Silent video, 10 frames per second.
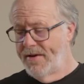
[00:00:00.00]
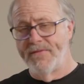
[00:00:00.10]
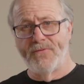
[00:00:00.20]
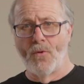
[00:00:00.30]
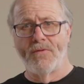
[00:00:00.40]

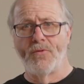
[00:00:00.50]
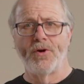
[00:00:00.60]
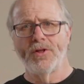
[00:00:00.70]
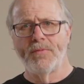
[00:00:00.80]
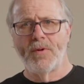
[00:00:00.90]
4
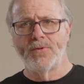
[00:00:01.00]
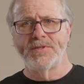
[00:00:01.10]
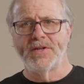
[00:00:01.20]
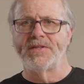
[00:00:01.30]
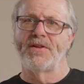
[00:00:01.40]
vertical posts
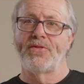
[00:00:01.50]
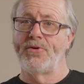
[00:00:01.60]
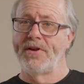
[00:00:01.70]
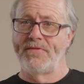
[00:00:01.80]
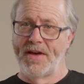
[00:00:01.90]
cut to
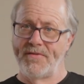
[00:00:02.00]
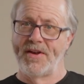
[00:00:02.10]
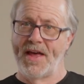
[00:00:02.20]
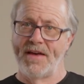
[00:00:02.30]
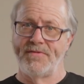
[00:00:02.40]

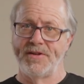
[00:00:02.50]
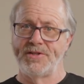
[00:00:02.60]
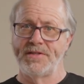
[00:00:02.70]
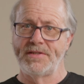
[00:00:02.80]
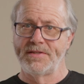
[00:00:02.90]
35.5
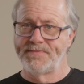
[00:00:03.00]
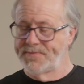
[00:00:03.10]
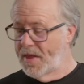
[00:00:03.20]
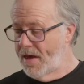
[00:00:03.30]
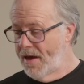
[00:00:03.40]
inches,
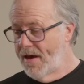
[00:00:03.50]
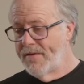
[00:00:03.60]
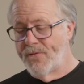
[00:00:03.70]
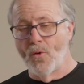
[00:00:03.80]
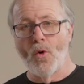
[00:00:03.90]

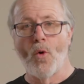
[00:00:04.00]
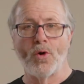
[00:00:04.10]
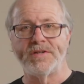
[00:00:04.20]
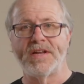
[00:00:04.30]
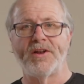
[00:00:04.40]
4
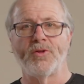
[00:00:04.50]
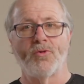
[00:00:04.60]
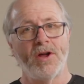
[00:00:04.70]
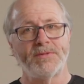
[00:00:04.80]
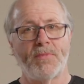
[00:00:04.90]
horizontal
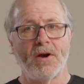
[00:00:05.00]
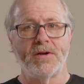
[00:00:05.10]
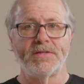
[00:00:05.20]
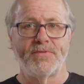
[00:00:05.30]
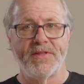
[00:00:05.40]

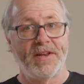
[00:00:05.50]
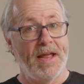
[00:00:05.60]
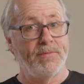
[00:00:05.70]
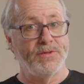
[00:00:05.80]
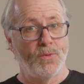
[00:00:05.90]
crossbars for the
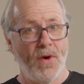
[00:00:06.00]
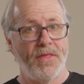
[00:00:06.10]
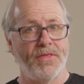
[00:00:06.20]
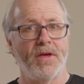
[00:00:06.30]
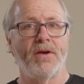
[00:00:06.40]
table's
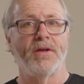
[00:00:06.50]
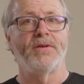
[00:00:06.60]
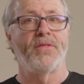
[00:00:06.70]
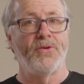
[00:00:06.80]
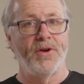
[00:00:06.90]
width cut
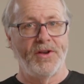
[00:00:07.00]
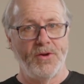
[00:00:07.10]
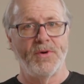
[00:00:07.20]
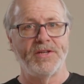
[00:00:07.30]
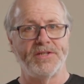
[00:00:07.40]
to
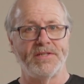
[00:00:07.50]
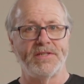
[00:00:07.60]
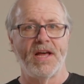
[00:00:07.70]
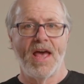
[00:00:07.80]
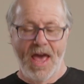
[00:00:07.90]
32 inches,
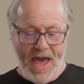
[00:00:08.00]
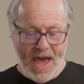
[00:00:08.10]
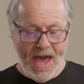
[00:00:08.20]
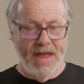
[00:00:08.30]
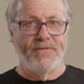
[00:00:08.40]

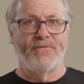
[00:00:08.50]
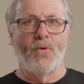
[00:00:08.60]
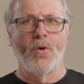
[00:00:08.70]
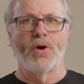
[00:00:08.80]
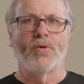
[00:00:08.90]
and
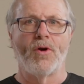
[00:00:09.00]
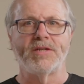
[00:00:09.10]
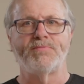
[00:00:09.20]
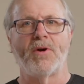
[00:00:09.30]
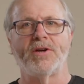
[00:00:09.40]
4
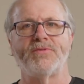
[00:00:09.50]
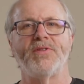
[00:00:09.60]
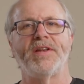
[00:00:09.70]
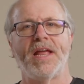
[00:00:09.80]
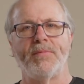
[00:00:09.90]
crossbars for the
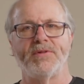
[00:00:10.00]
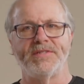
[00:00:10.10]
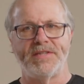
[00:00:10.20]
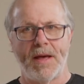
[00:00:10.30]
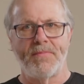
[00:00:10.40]
table's
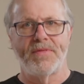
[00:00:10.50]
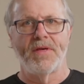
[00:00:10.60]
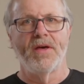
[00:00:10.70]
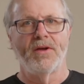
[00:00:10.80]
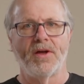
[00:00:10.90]
depth
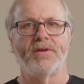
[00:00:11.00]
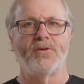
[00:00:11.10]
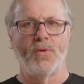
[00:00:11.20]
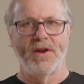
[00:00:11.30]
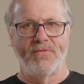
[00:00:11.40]
cut to
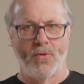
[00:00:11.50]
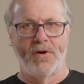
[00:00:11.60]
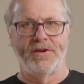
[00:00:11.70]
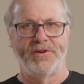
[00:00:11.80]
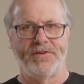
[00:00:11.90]
24
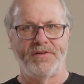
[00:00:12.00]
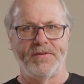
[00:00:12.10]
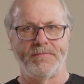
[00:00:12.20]
inches.